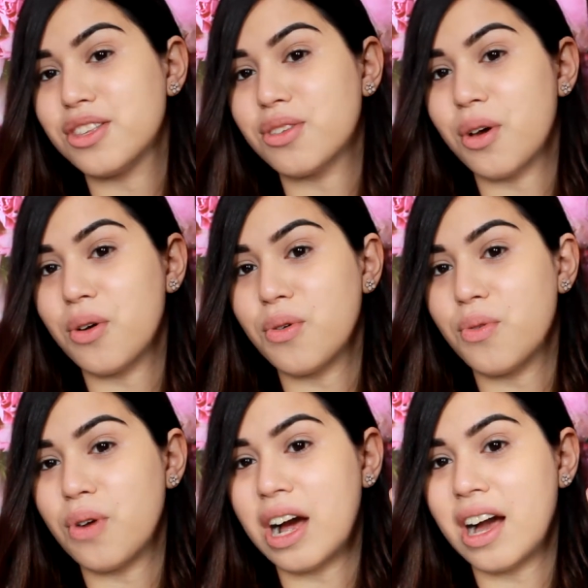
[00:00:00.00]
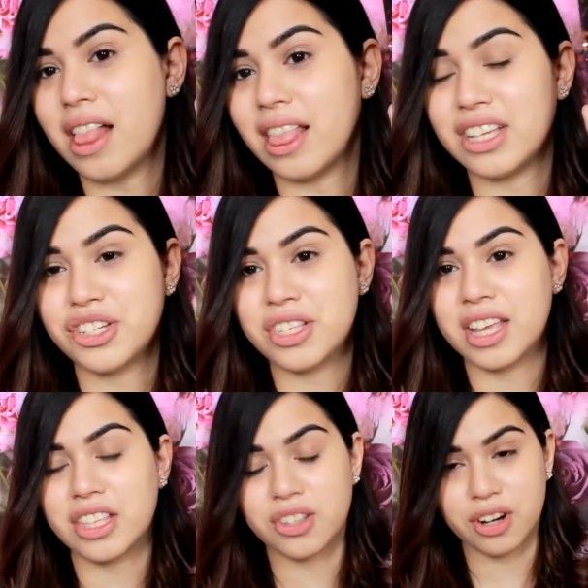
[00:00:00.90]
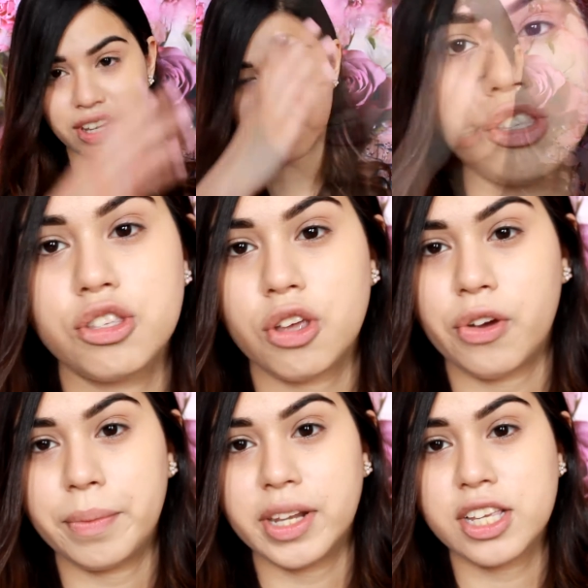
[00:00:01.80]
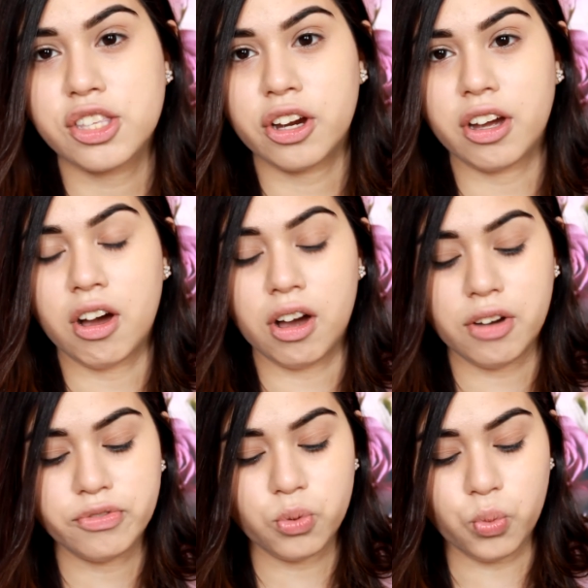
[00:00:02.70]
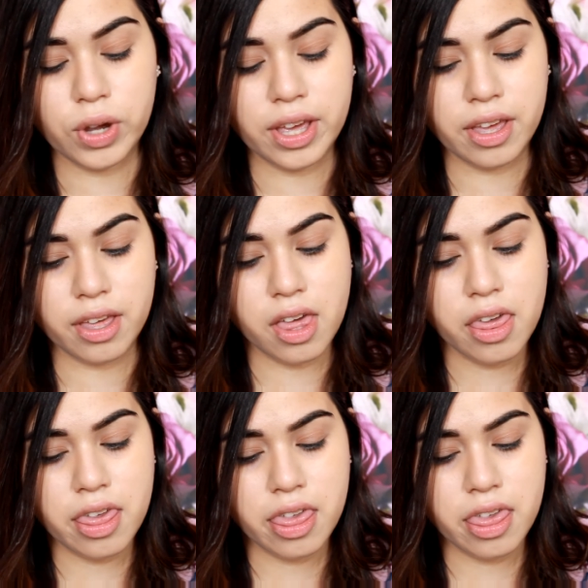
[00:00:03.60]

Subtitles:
So let's just get started. So I'm going to start off with